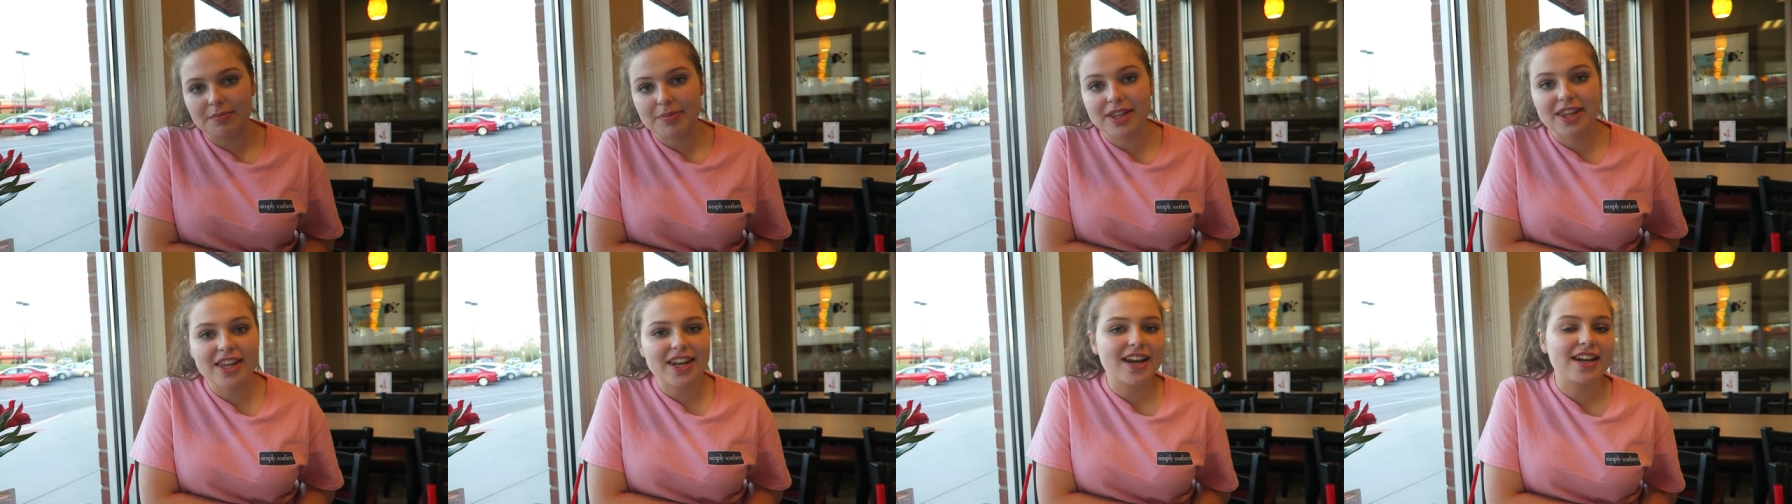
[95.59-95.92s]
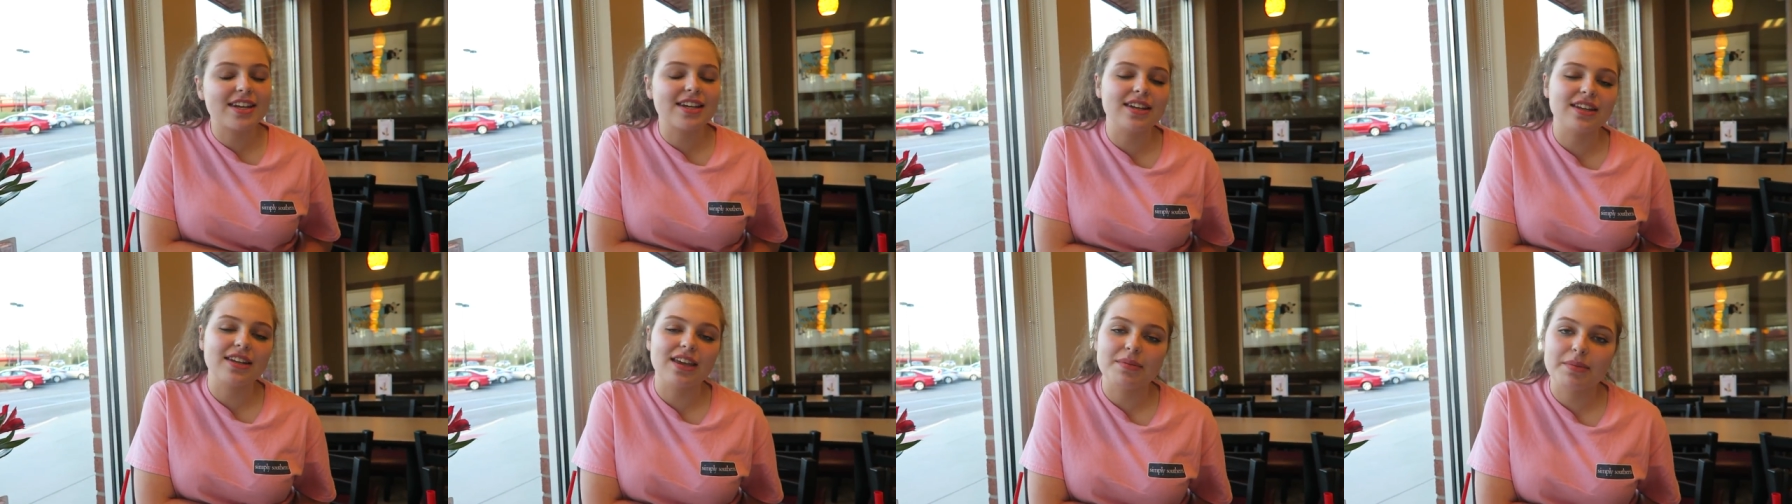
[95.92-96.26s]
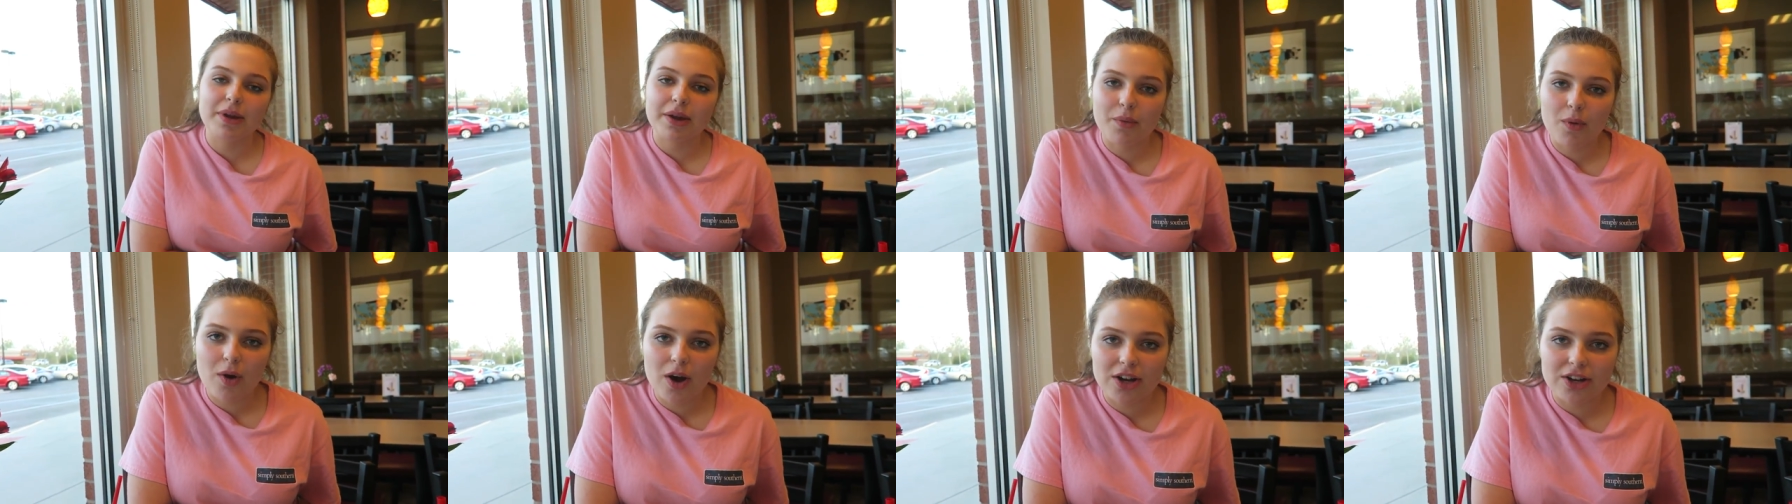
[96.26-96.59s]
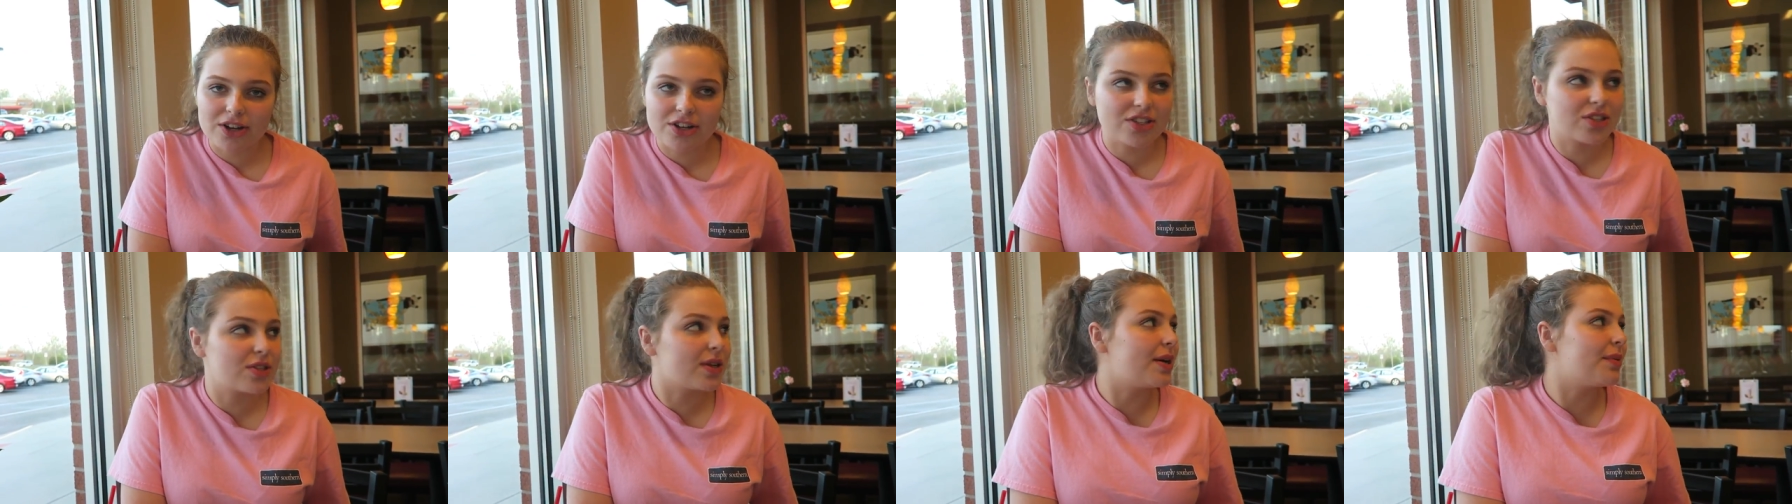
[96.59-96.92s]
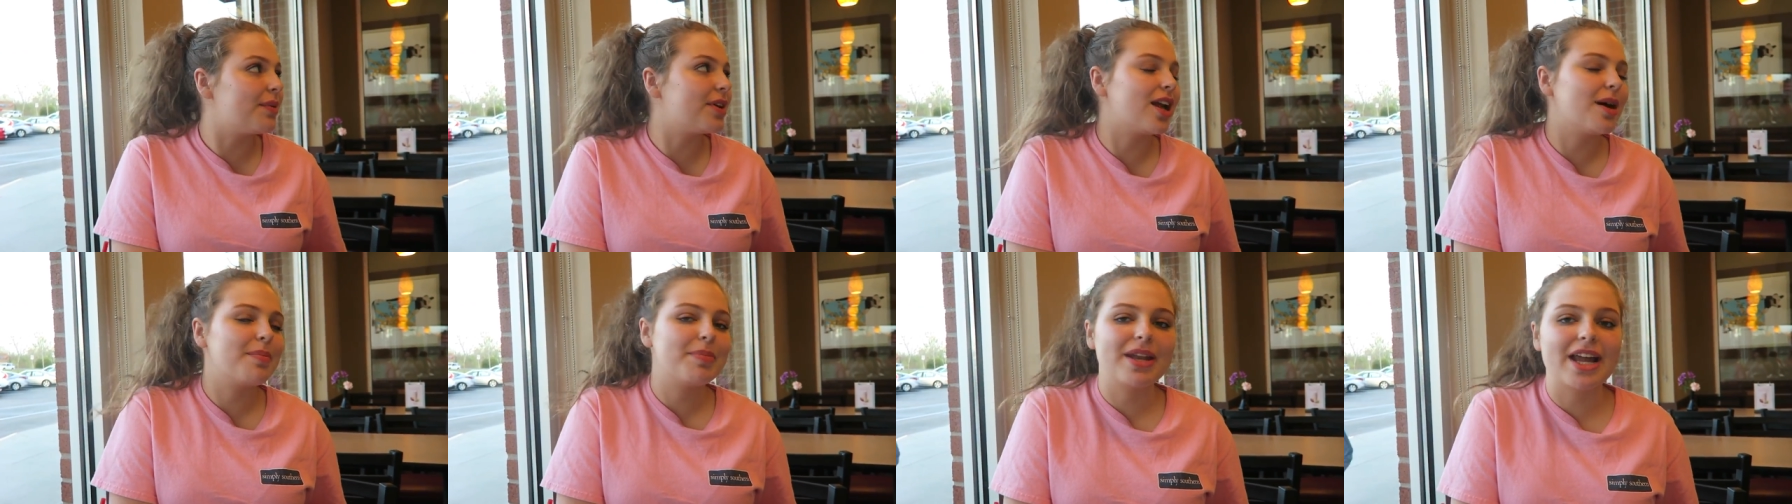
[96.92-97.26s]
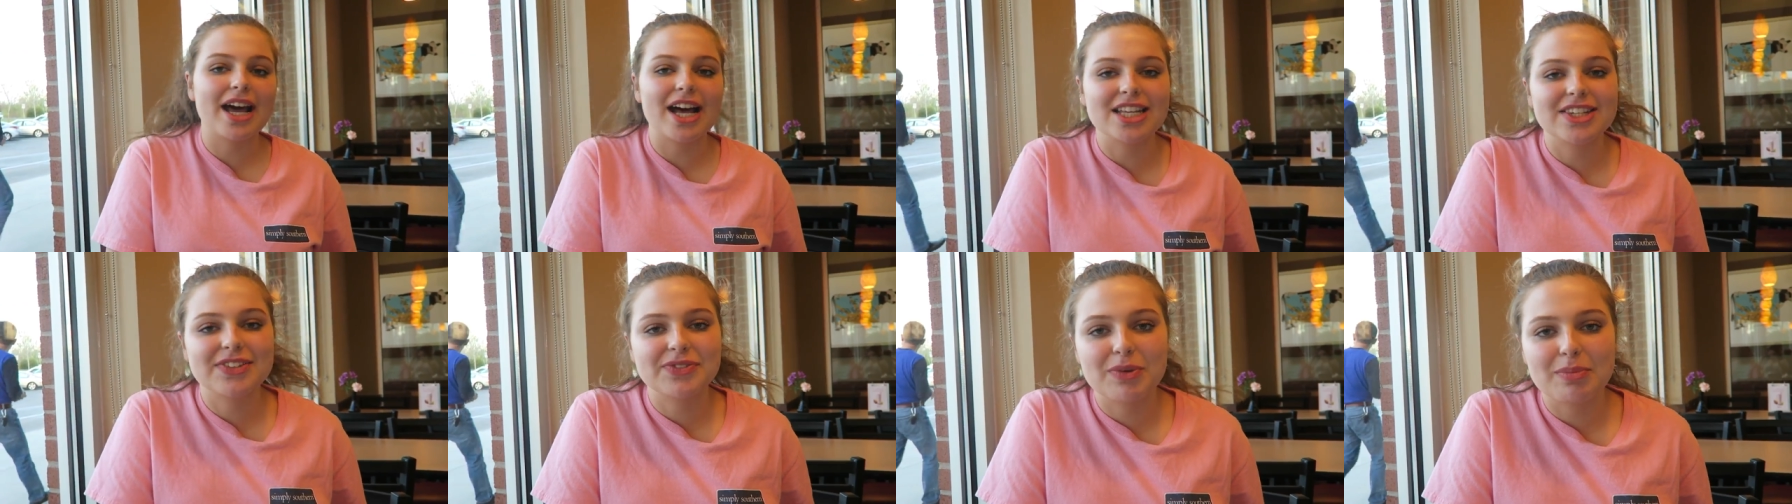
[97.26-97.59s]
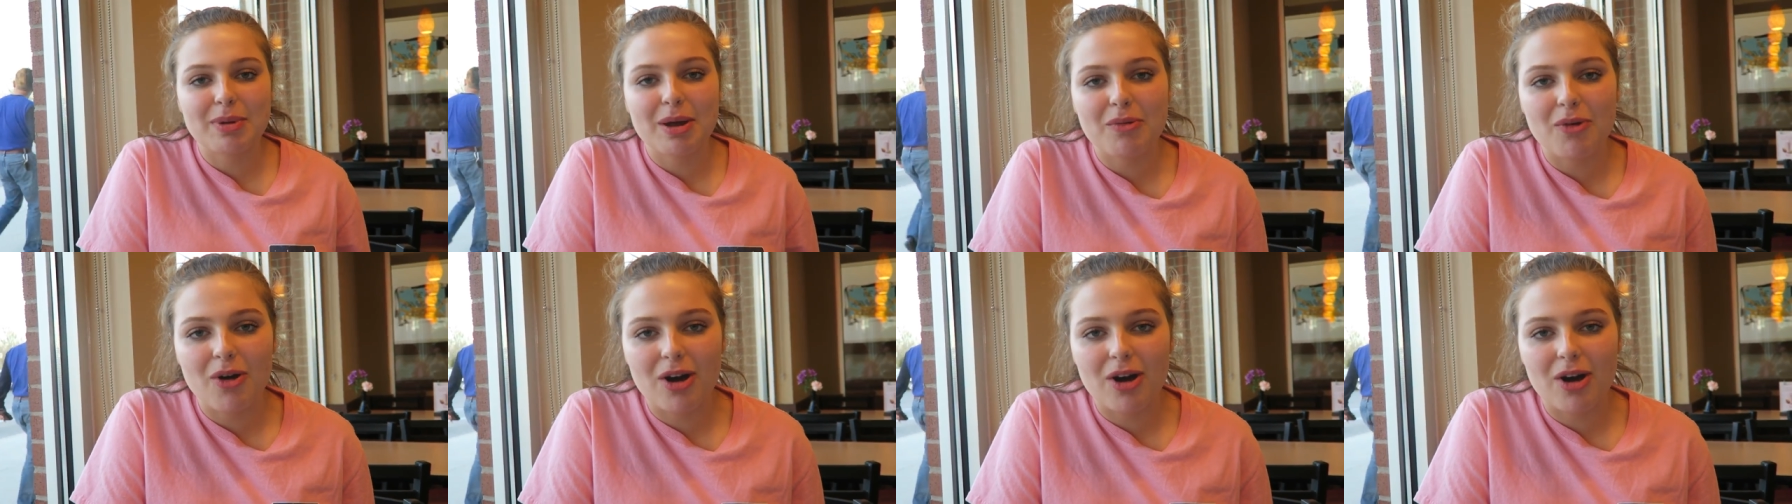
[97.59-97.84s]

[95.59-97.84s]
but then I didn't get my water, so I went up and asked for my